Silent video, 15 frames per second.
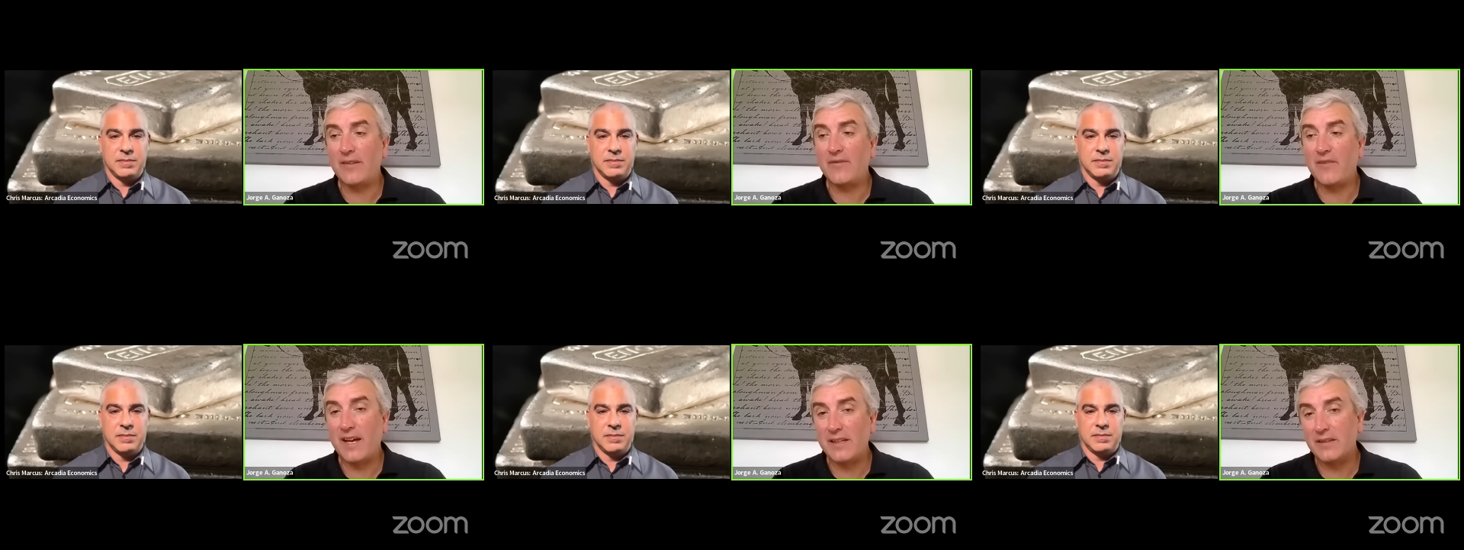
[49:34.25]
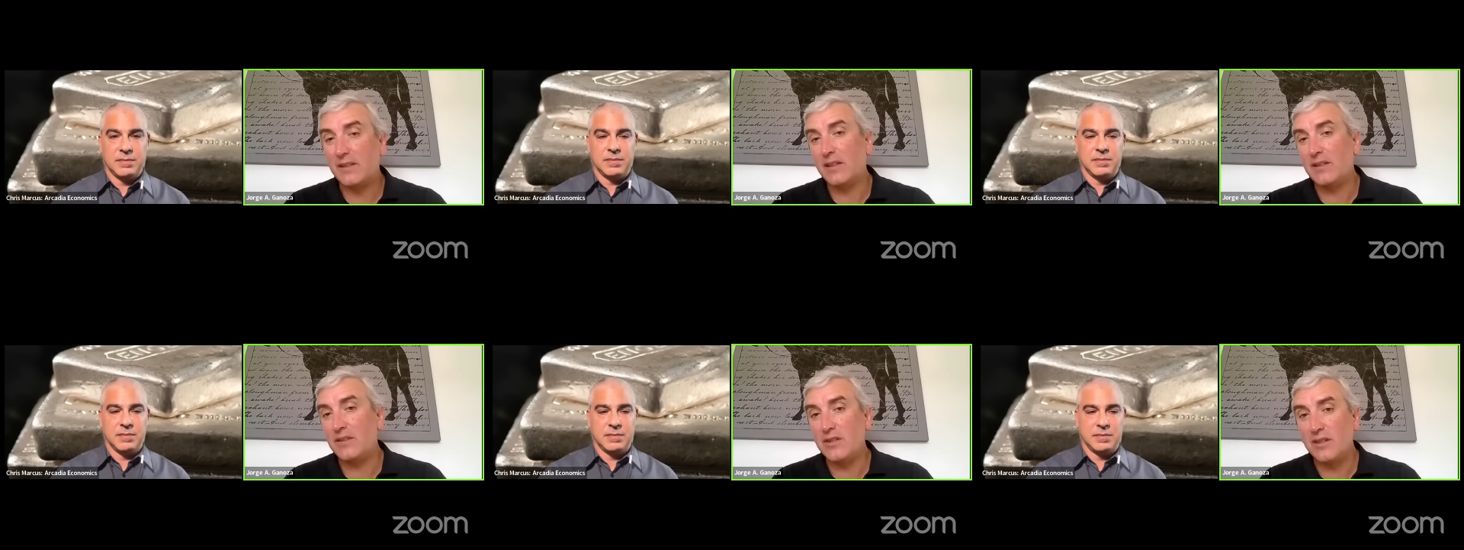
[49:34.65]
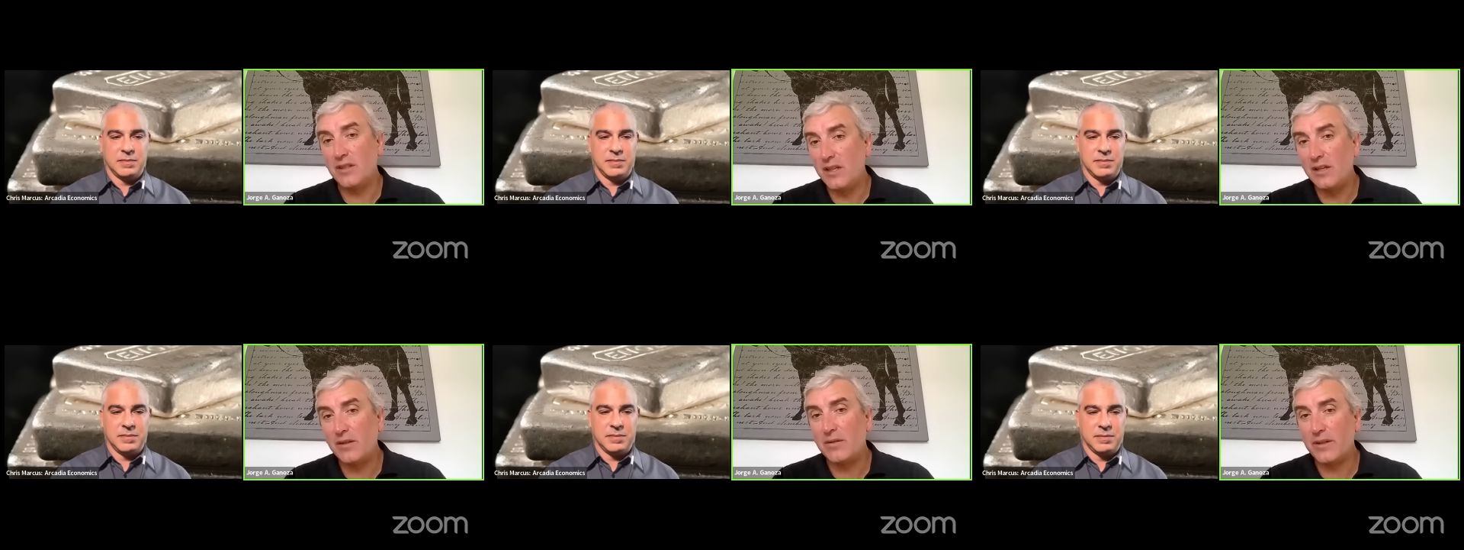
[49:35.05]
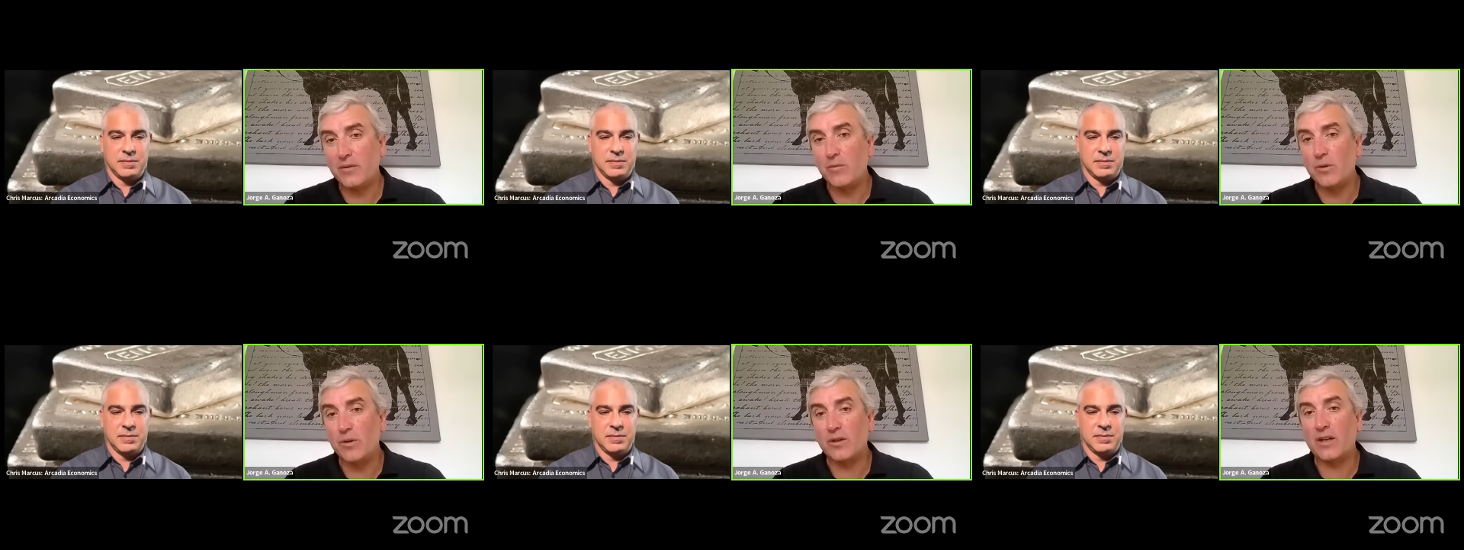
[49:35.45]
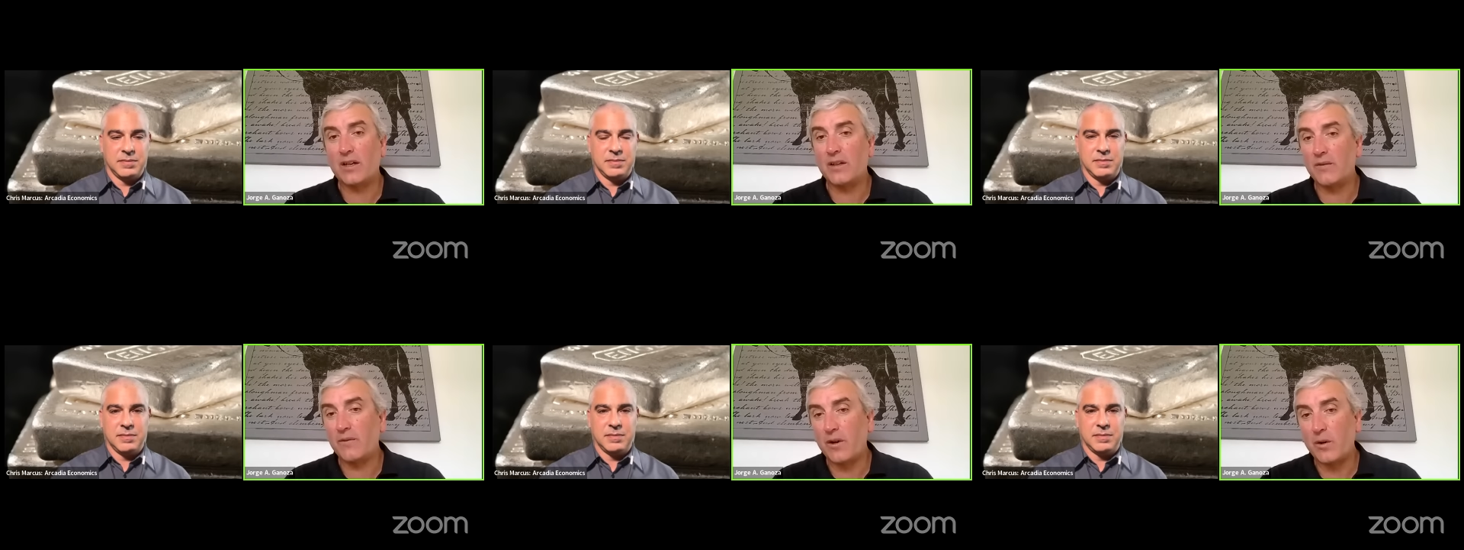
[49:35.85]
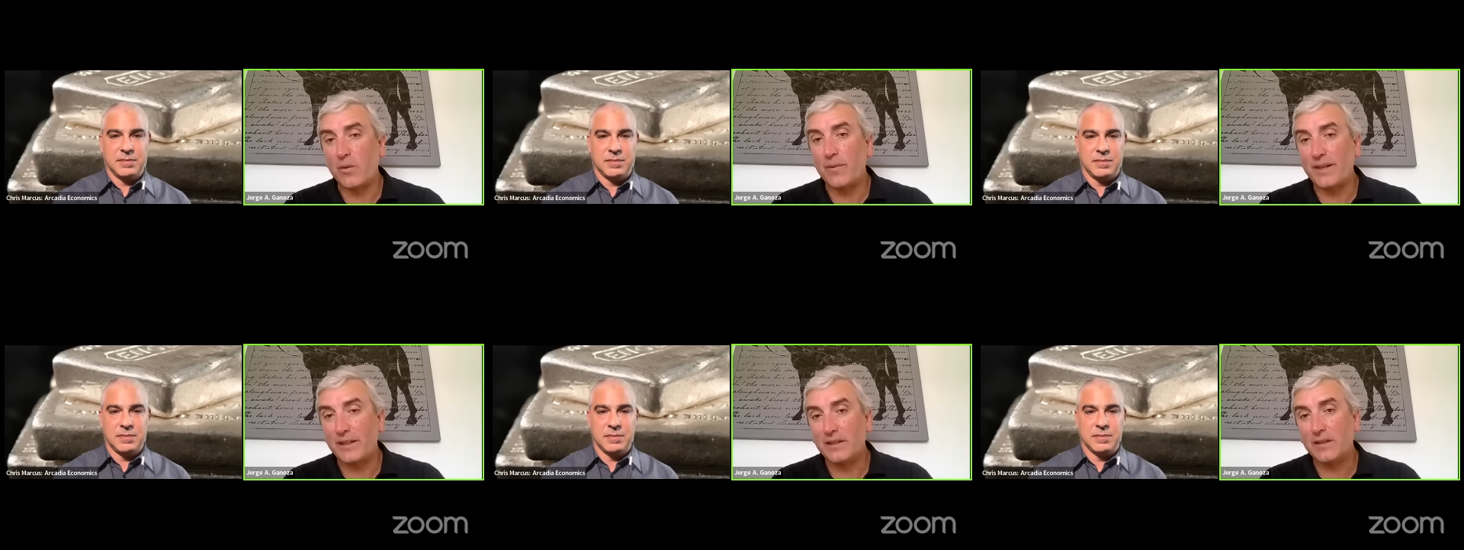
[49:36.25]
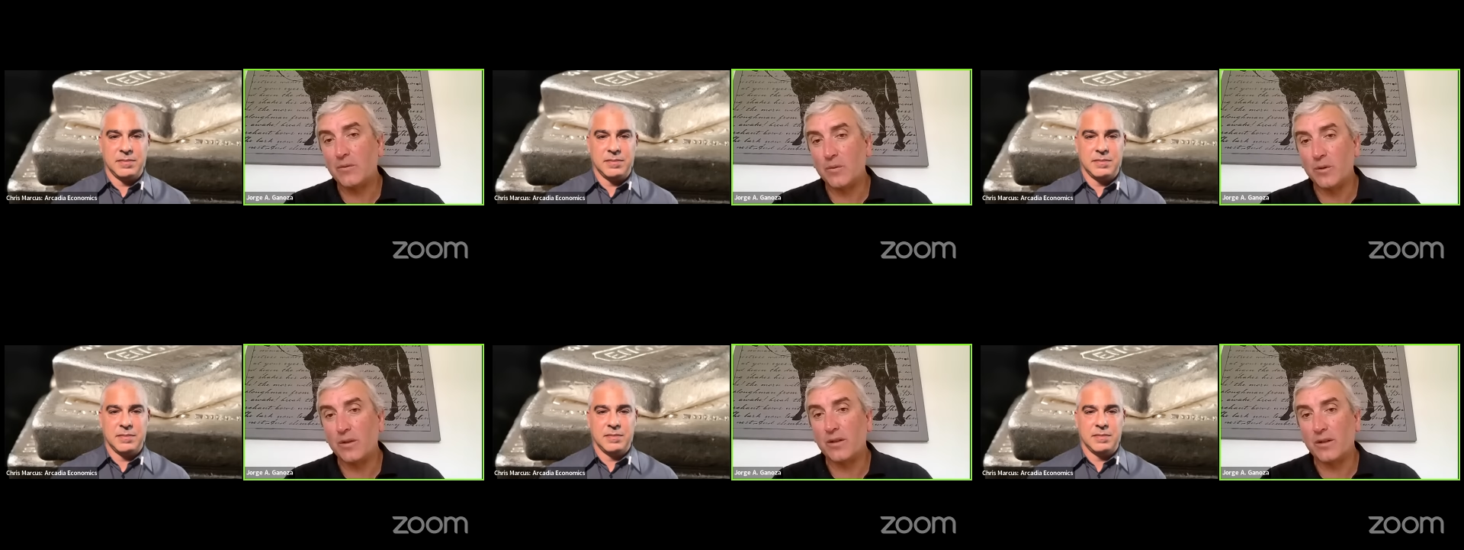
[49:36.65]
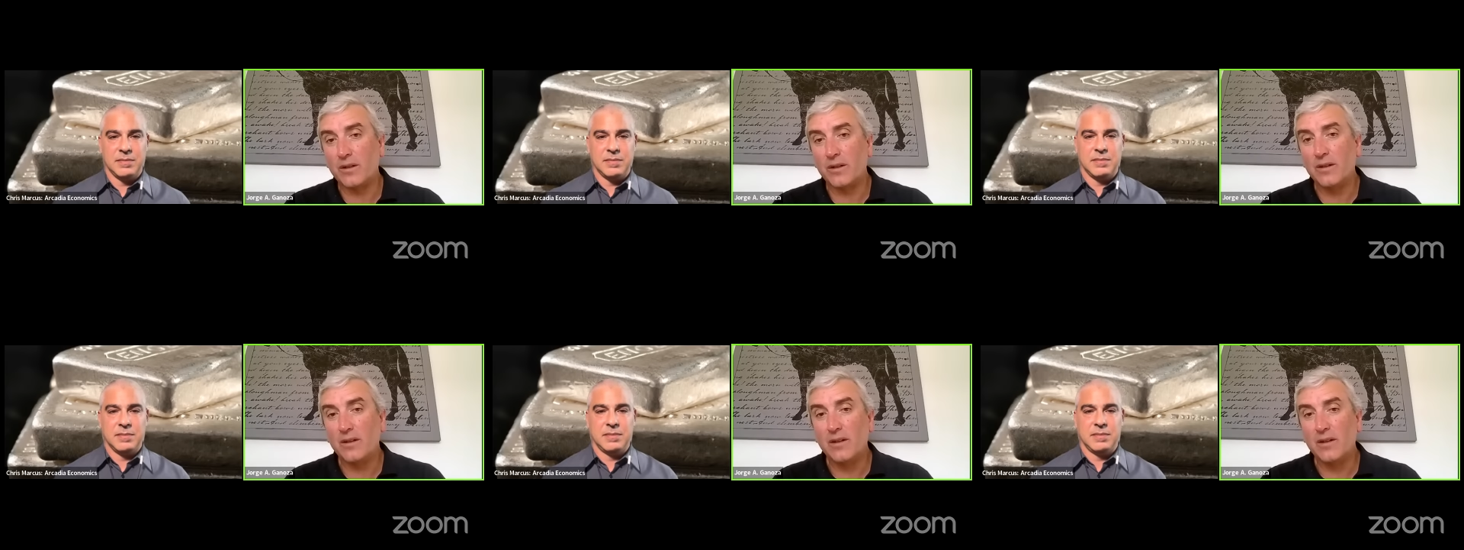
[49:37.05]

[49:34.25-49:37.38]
Speaker 1: advancing engineering work and environmental work.